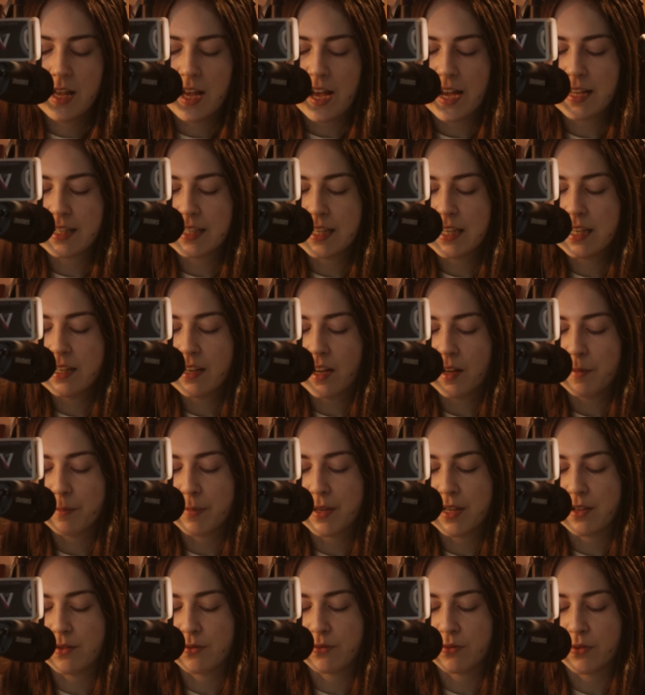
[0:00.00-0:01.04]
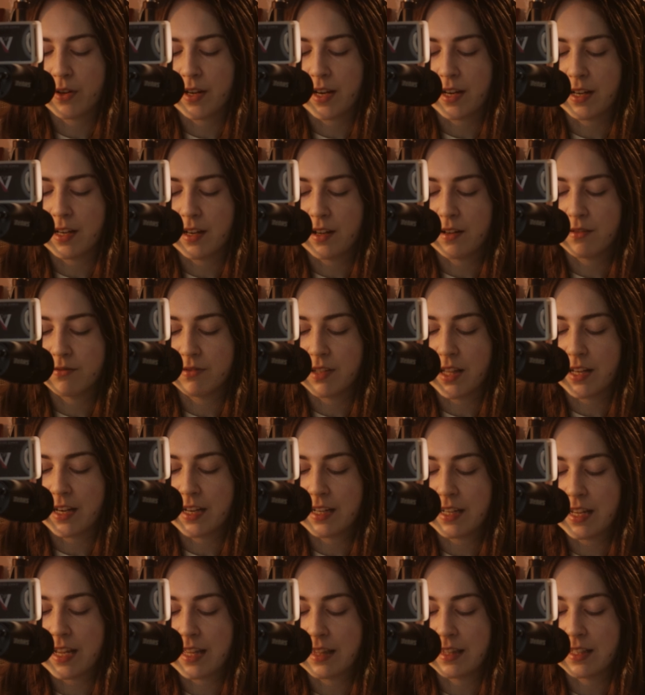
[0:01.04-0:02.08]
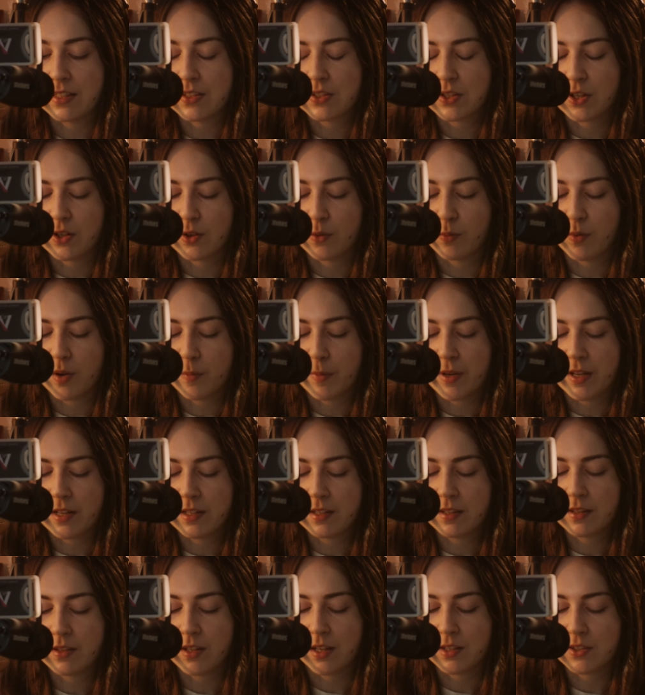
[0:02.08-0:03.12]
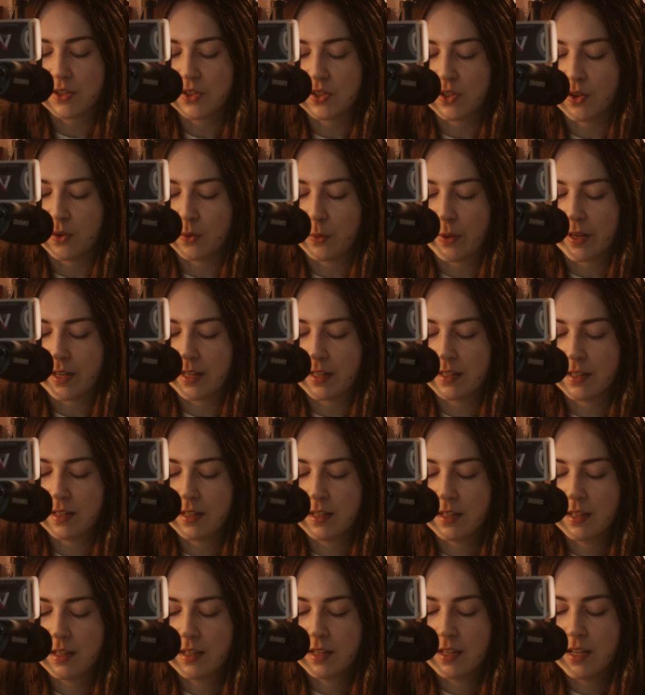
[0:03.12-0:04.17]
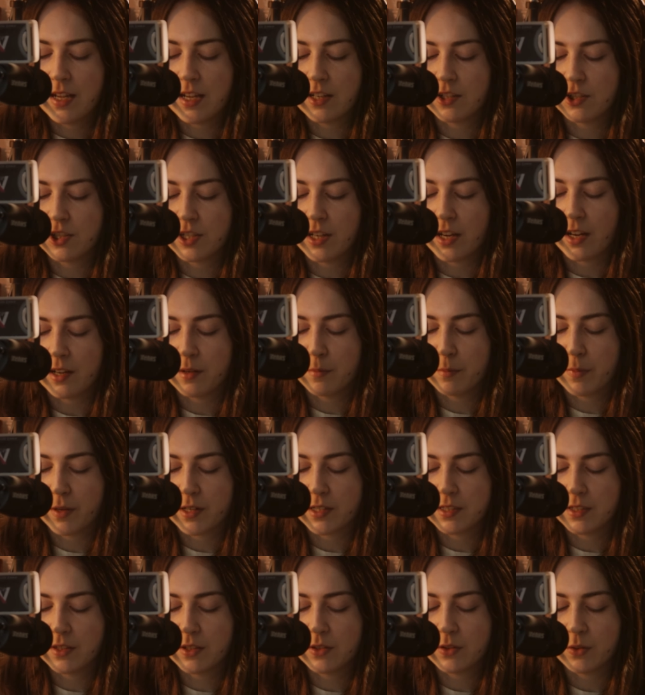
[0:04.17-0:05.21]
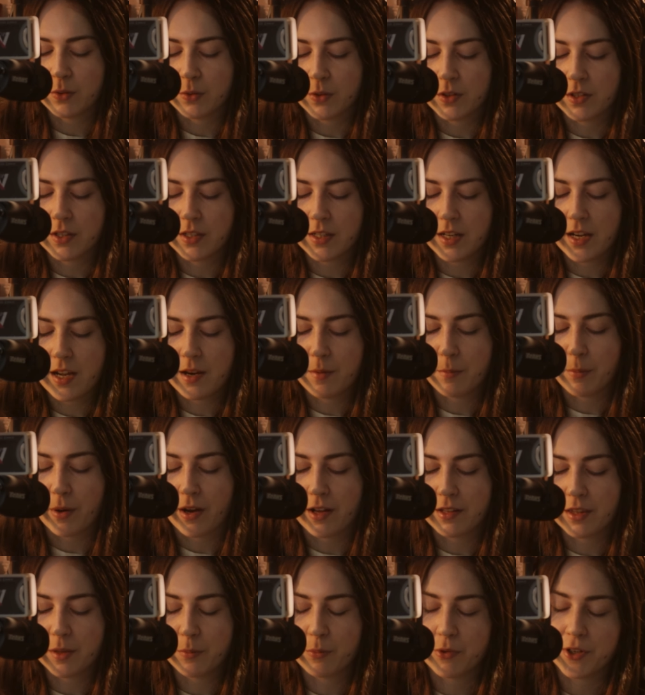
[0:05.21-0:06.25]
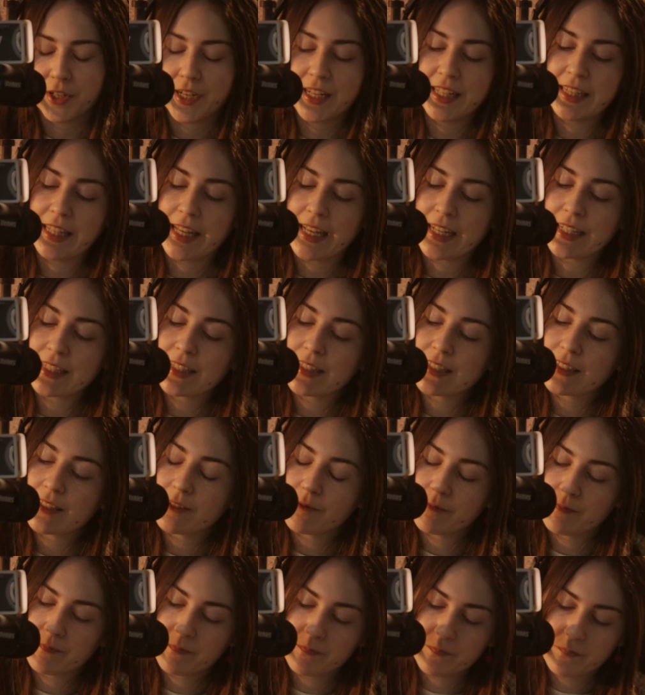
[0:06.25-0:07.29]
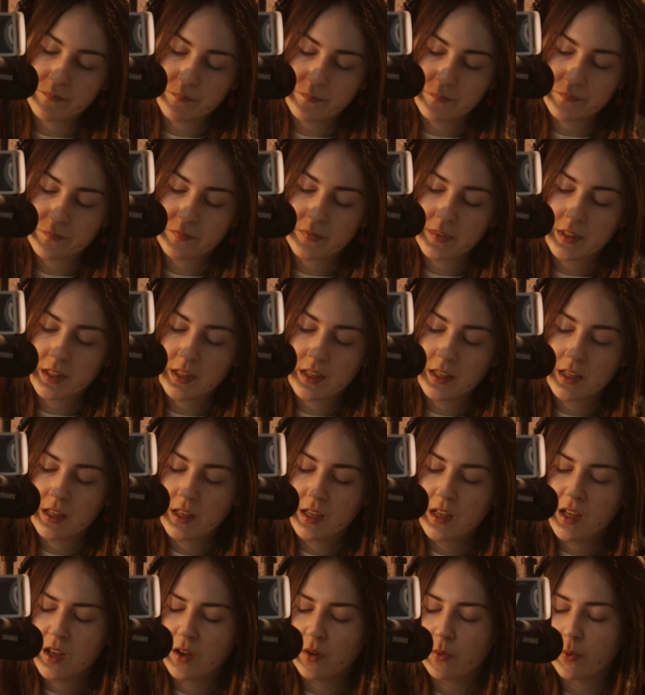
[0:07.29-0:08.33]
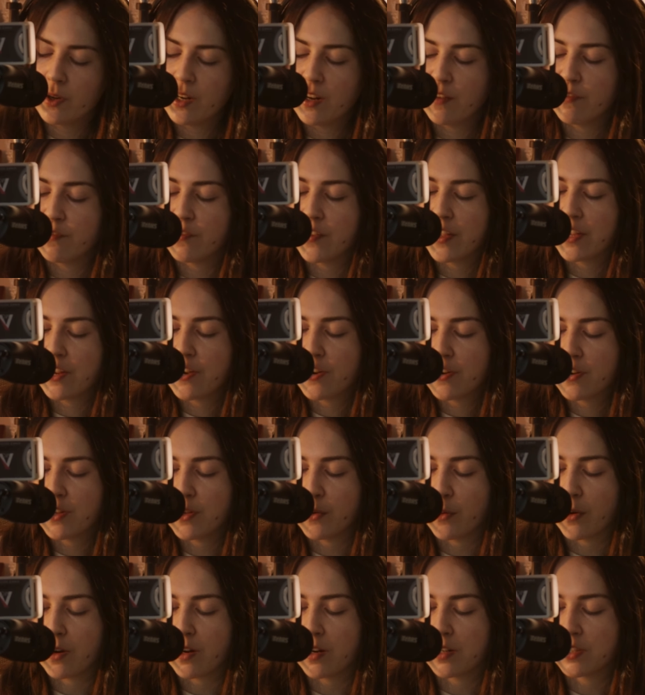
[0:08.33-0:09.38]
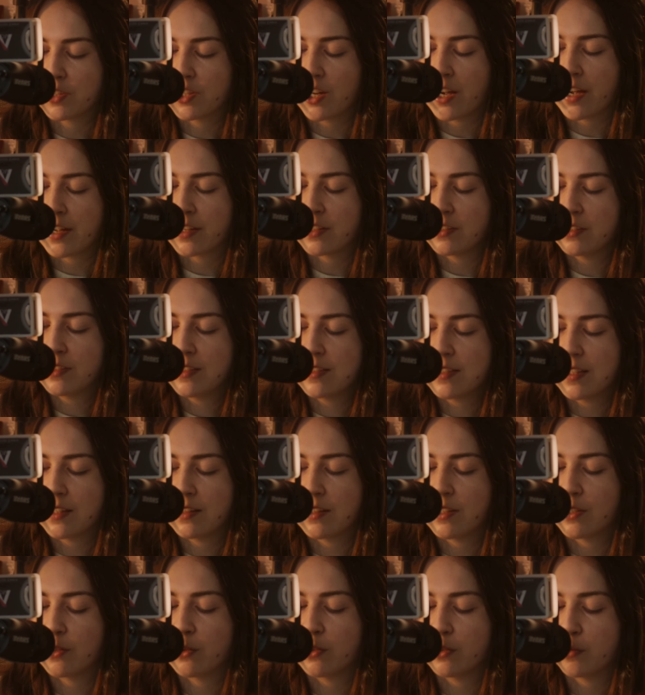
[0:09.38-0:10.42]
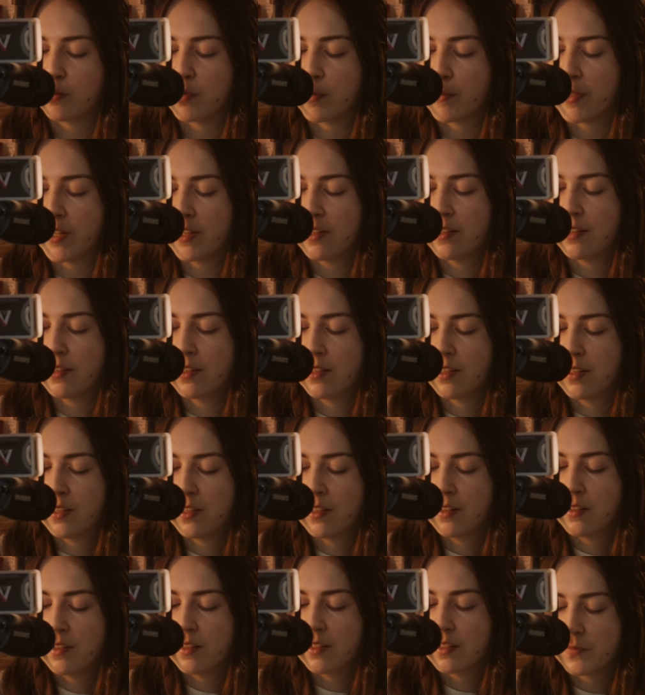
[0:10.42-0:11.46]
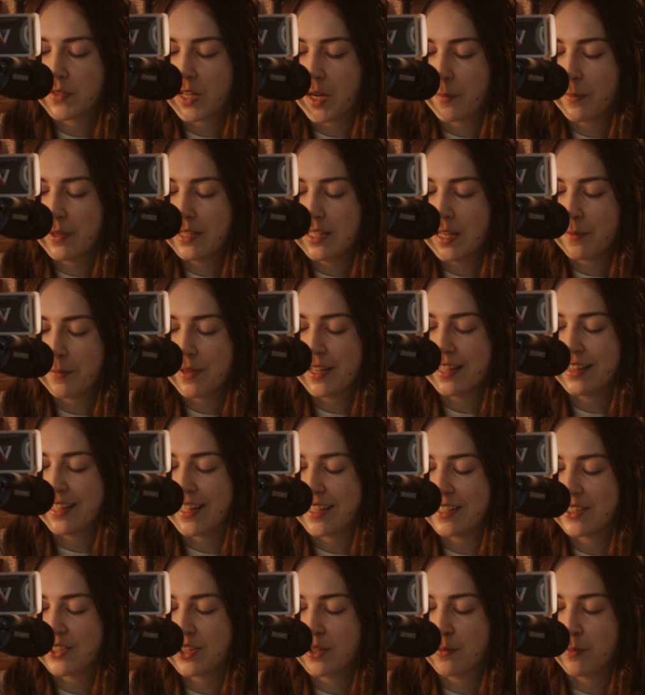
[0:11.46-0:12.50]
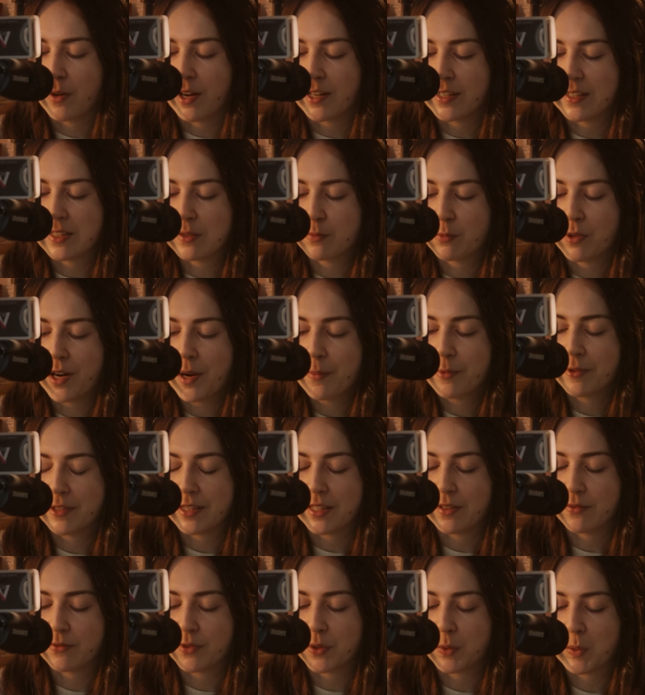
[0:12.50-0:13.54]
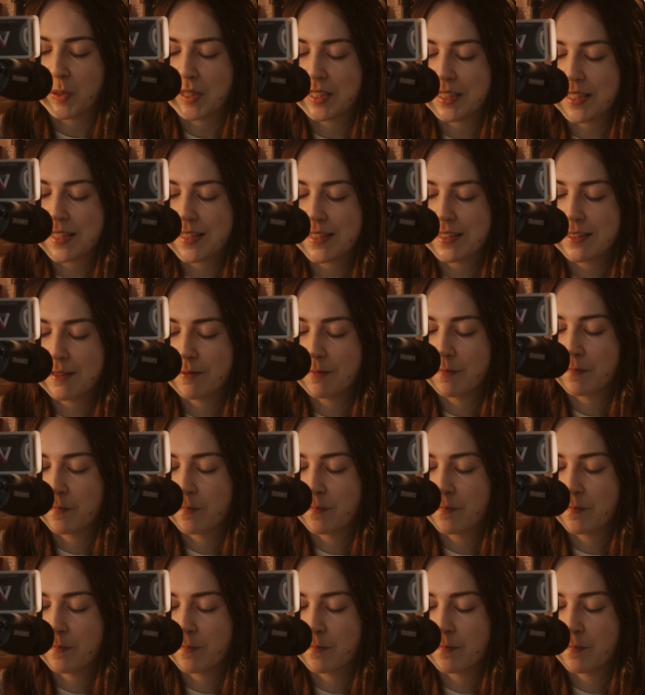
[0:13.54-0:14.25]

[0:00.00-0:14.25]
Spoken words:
"I need not be afraid of letting in this good woman," thought Snow White, and she unbarred the door and bought the pretty lace. "What a figure you are, child," said the old woman. "Come and let me lace your bodice properly for once."